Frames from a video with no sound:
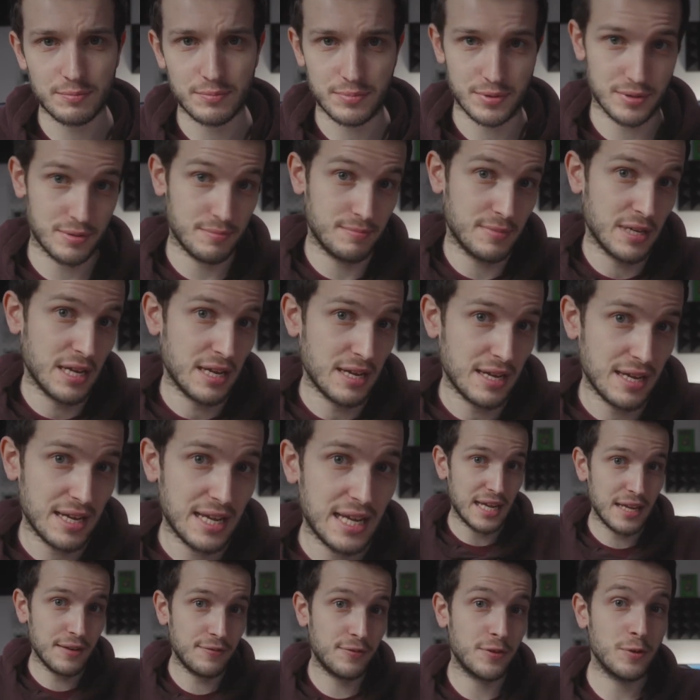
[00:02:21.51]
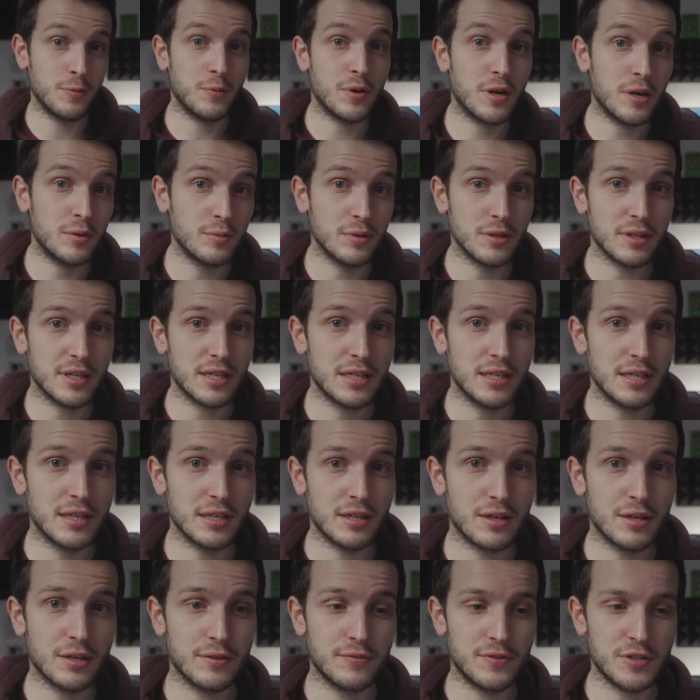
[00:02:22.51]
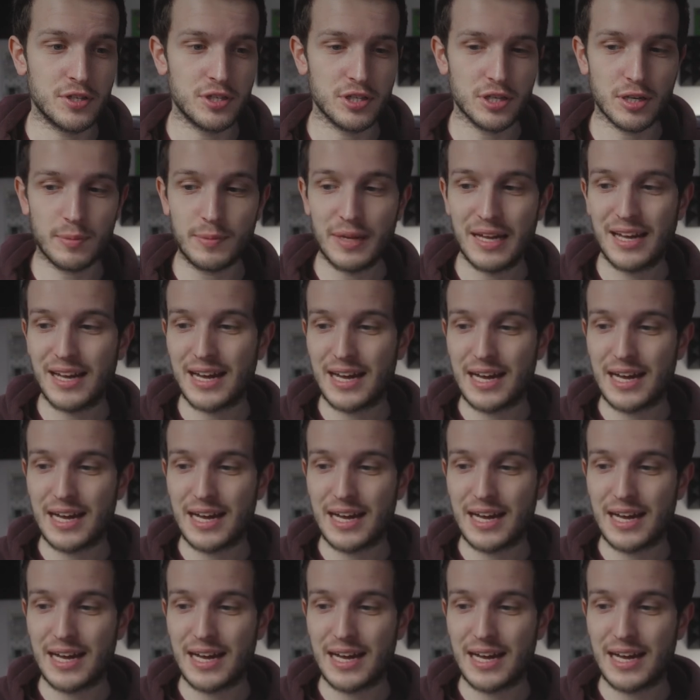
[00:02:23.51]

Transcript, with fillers: But if you are working in a coffee shop